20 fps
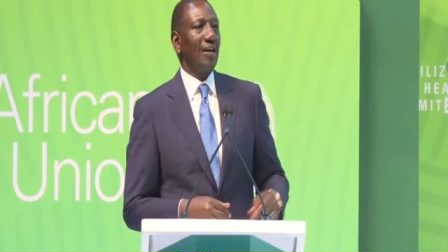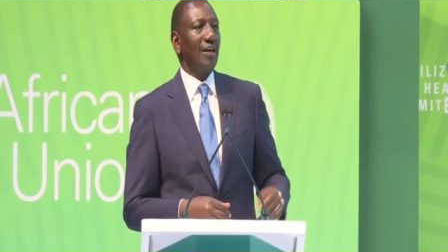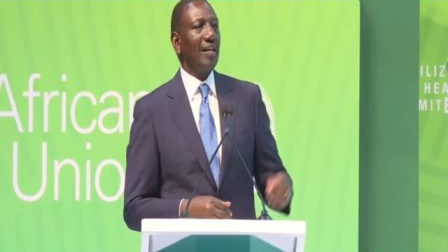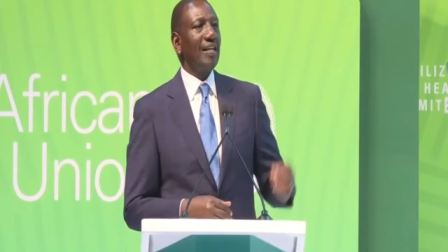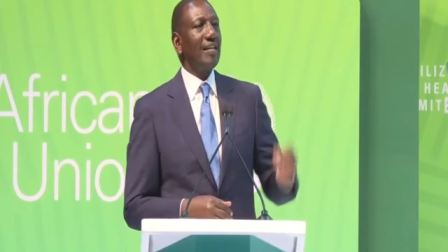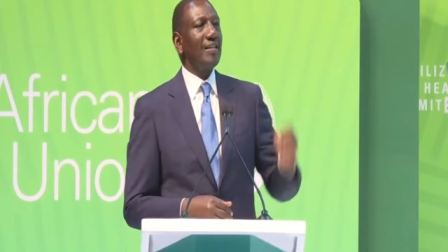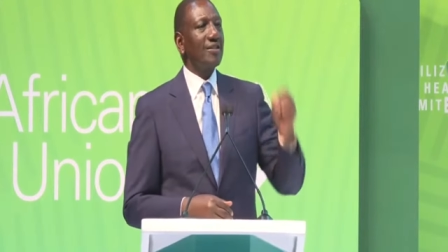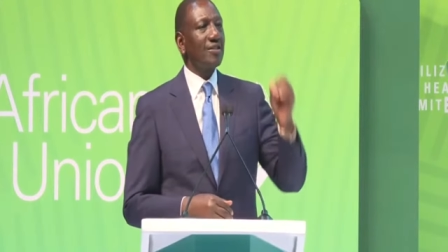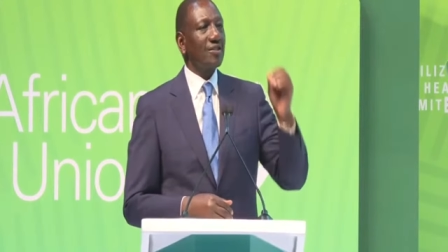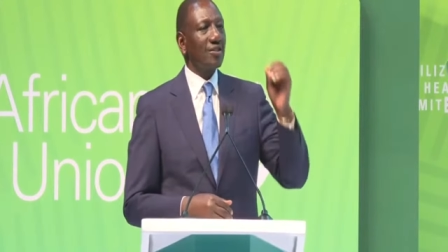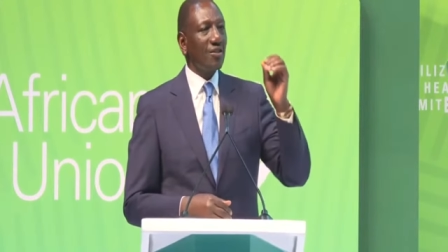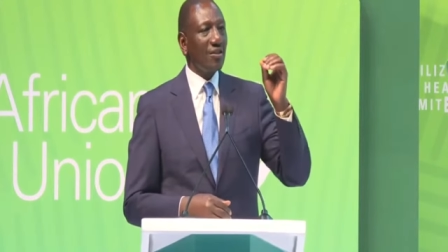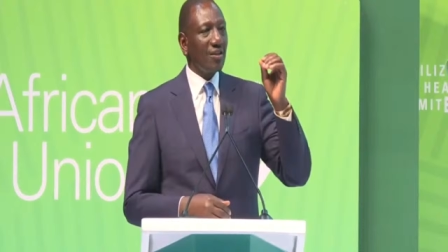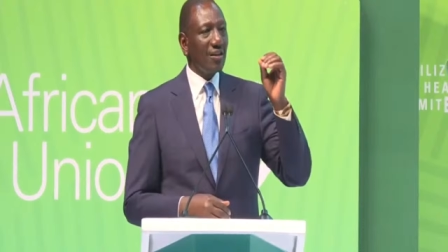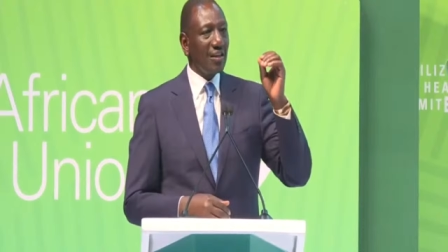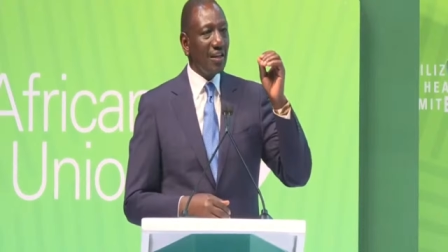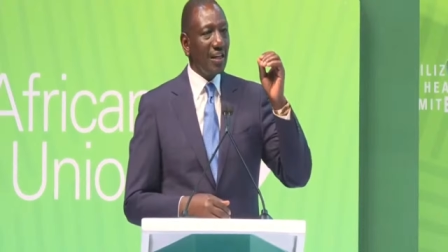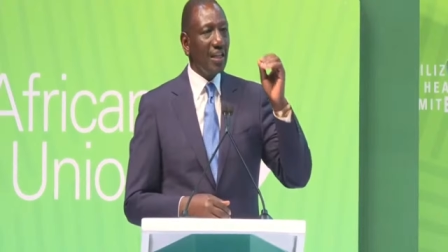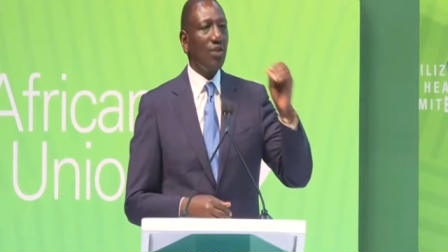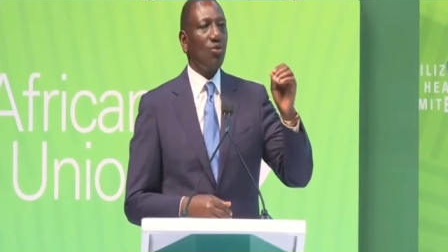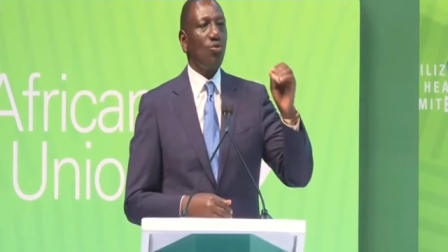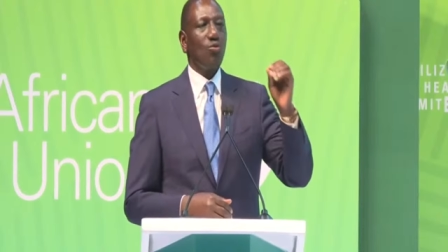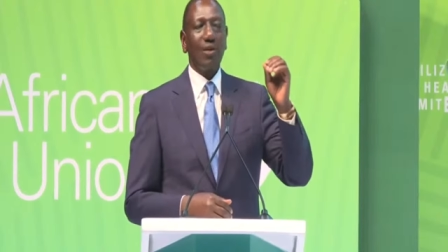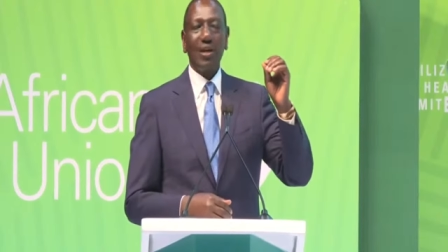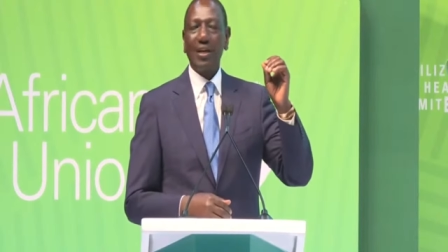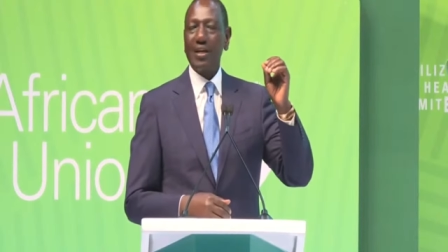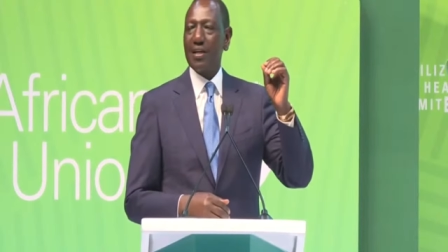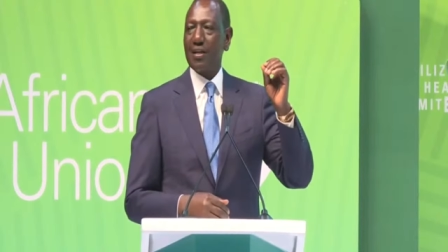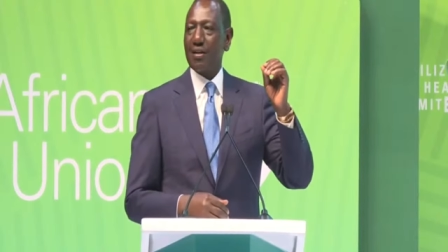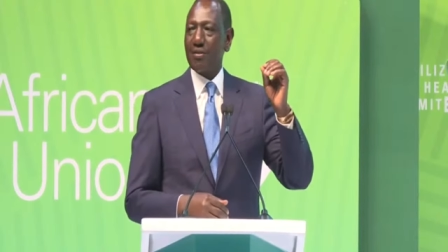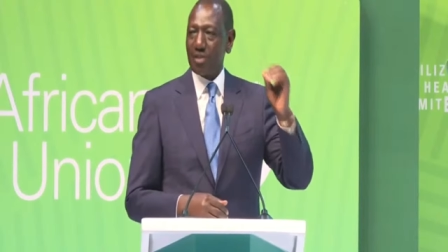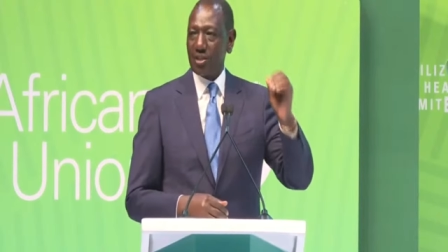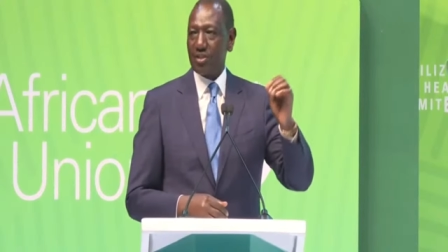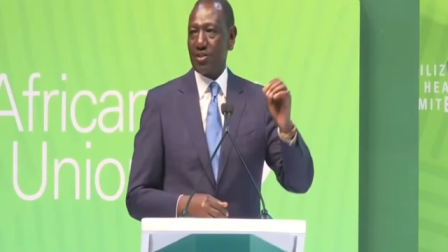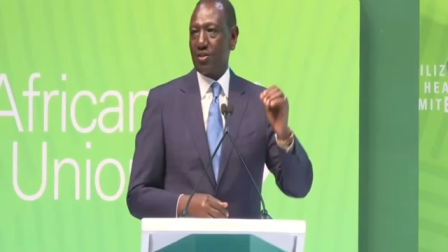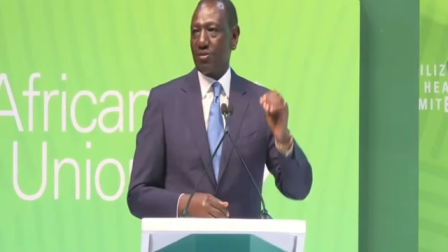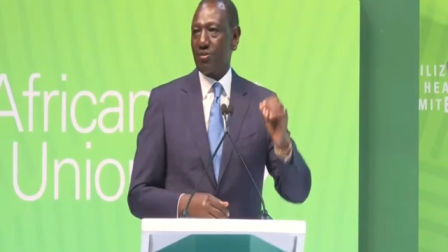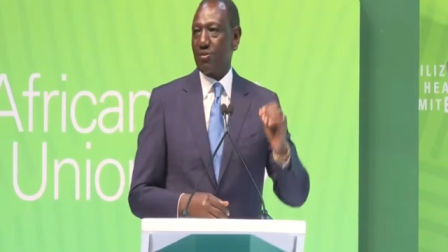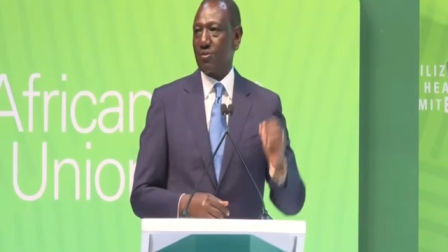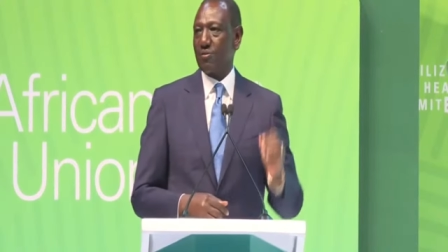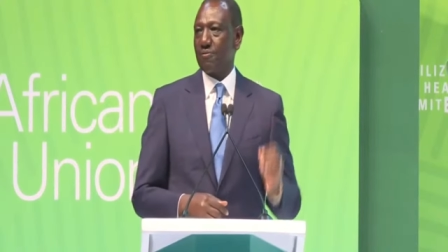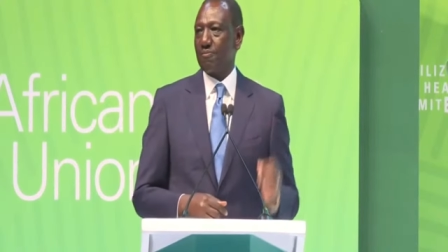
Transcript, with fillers: is equally critical.